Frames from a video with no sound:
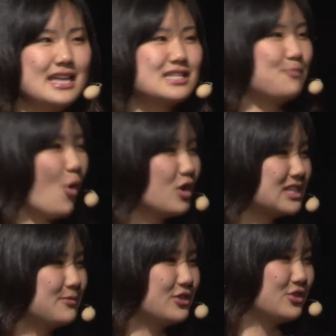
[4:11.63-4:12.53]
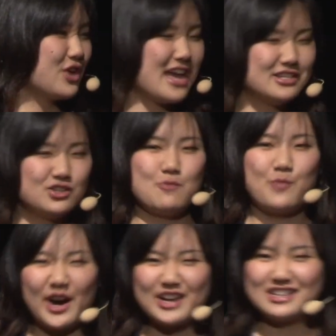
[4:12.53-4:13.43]
It's possible to enjoy
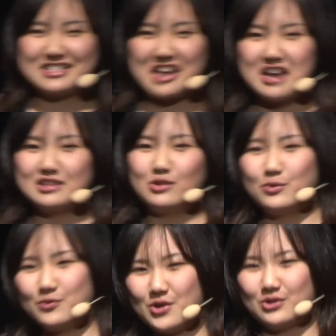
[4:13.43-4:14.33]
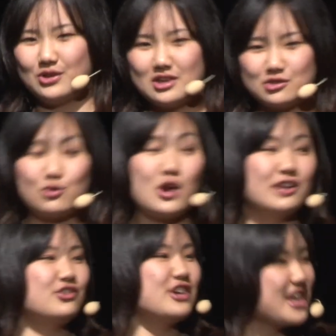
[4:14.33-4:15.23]
various kinds of food
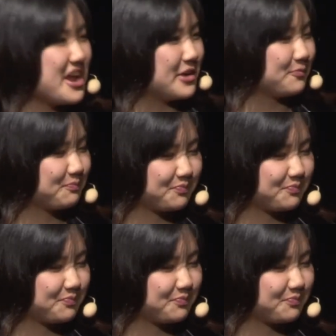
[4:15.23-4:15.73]
throughout the year.